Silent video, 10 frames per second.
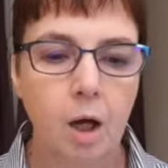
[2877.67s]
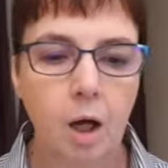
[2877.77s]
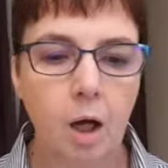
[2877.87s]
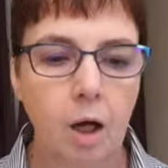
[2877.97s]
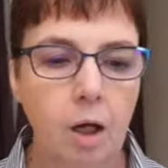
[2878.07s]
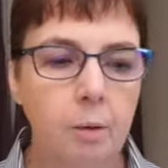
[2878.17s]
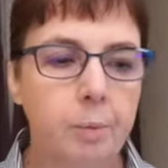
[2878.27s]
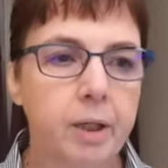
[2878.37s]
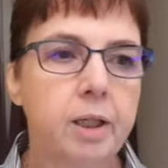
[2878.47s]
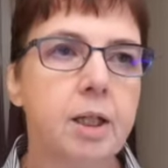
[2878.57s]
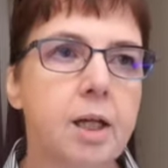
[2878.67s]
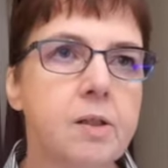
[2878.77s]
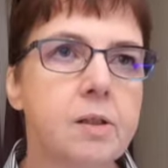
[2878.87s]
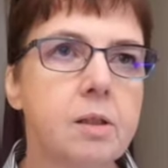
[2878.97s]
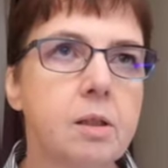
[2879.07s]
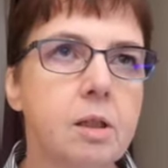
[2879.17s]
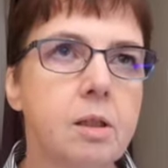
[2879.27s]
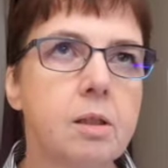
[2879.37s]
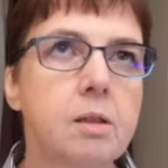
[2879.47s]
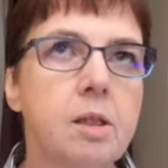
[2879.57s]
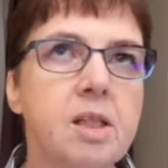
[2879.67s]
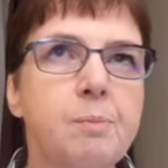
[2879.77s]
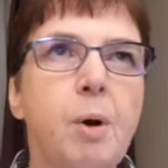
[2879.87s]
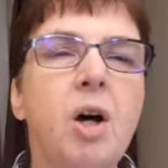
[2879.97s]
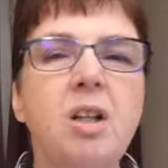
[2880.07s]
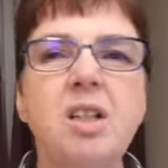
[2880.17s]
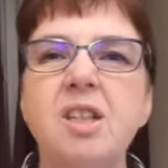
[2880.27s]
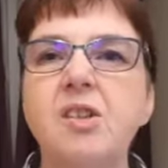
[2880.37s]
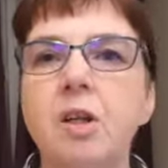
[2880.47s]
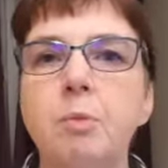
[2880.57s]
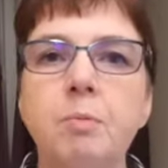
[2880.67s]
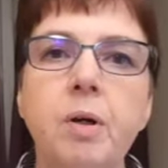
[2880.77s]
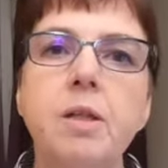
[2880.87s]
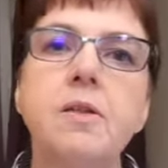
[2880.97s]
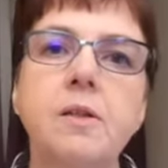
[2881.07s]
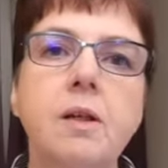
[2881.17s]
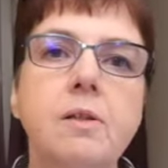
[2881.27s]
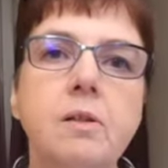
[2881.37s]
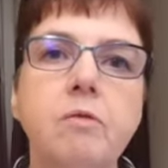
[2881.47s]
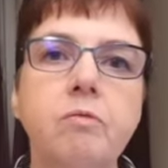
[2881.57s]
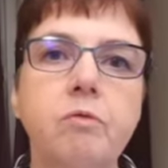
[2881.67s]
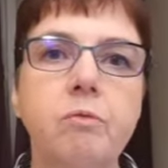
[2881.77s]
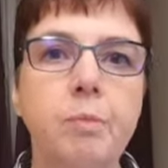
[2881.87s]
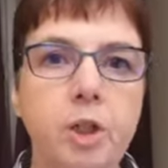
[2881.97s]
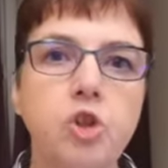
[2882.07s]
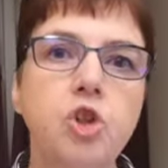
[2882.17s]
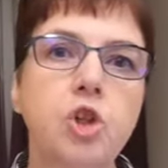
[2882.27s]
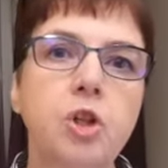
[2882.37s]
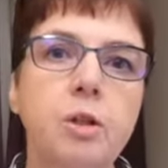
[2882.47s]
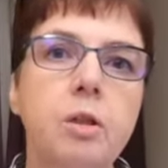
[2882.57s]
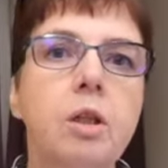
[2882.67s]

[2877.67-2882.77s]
But I guess it's partly determined by the size of man's shirt that